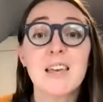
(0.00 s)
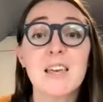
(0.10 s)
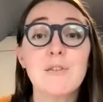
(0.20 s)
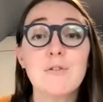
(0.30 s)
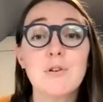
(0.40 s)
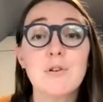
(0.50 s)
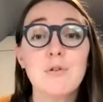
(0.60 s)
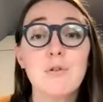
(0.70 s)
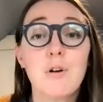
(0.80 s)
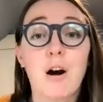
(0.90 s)
if
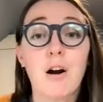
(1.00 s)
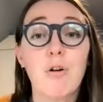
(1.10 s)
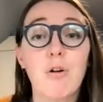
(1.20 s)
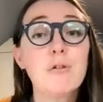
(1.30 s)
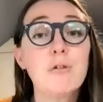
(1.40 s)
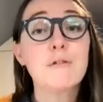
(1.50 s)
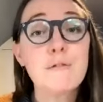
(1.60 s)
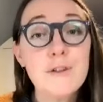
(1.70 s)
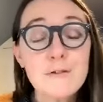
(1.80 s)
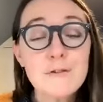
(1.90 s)
you are over
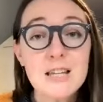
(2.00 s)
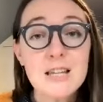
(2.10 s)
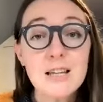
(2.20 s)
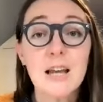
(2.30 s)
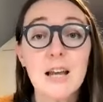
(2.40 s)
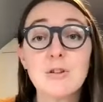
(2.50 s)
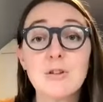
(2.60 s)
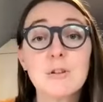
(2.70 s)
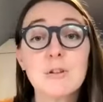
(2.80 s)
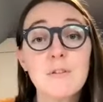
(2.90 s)
50 and
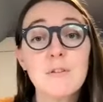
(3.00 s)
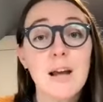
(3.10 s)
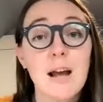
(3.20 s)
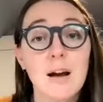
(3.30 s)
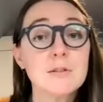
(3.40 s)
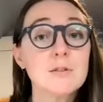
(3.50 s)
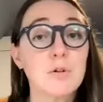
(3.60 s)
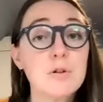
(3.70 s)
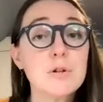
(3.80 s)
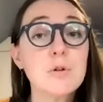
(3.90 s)
you live in a house
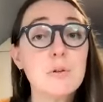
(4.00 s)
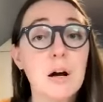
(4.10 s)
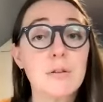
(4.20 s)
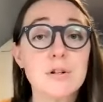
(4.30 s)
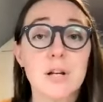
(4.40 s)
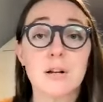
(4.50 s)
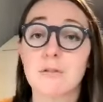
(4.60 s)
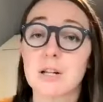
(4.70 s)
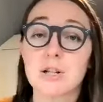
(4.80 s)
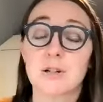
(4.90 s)
with two other
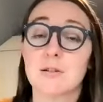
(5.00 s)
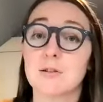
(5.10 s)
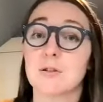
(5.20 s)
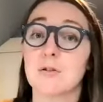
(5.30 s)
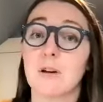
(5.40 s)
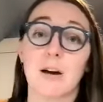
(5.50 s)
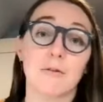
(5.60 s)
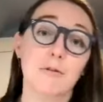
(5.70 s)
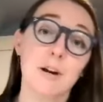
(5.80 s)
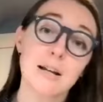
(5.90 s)
generations, so you
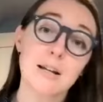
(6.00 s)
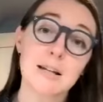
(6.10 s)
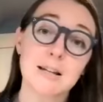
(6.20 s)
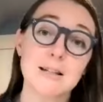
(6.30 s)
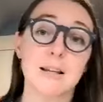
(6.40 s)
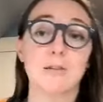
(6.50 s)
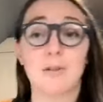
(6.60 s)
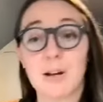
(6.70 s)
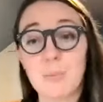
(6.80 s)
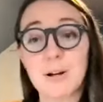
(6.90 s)
have grandkids and
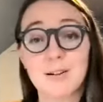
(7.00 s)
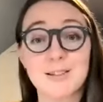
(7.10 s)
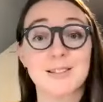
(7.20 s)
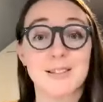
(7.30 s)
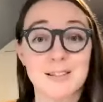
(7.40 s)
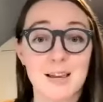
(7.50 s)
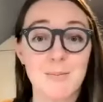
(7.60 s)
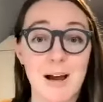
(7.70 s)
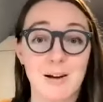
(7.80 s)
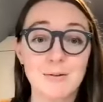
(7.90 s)
grandparents in the same
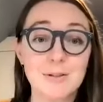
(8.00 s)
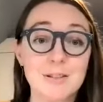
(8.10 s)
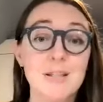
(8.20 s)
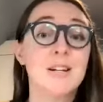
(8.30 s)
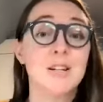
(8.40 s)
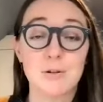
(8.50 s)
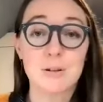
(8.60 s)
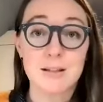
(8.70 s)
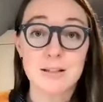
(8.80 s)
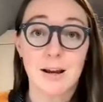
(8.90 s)
house, you
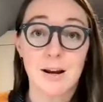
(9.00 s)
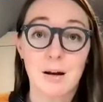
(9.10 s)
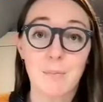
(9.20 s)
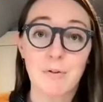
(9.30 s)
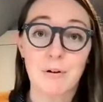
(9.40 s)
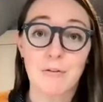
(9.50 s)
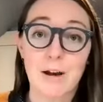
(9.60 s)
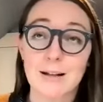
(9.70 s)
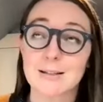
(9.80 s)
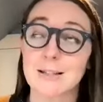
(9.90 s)
can sign up for a
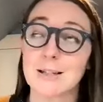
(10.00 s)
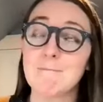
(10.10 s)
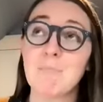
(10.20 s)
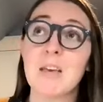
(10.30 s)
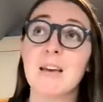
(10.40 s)
vaccine.